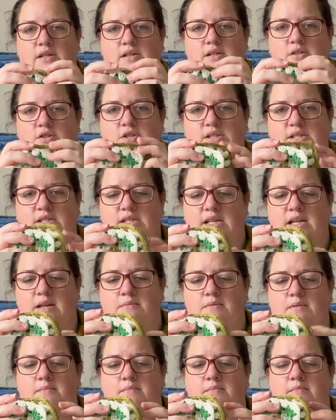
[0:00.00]
just to keep
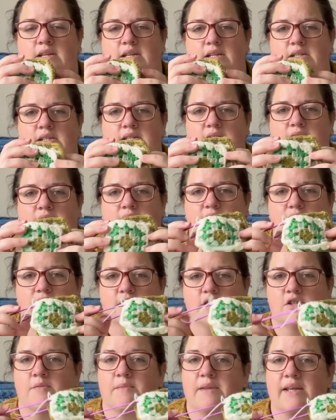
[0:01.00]
them neat and tidy
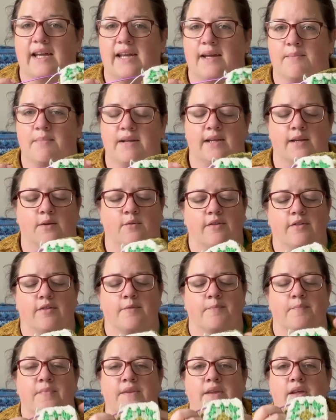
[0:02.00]
and stop the cat playing with
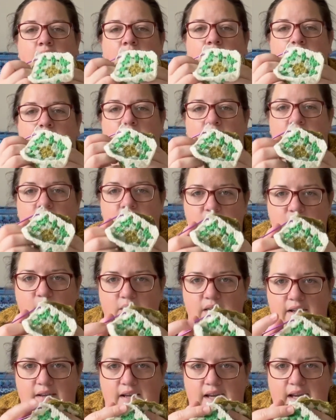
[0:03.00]
them. So
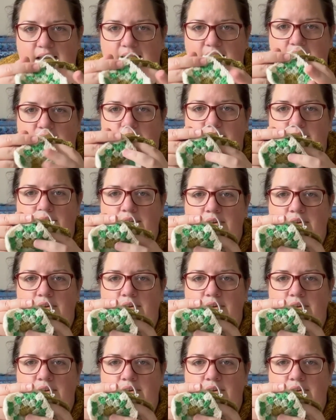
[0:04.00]
I have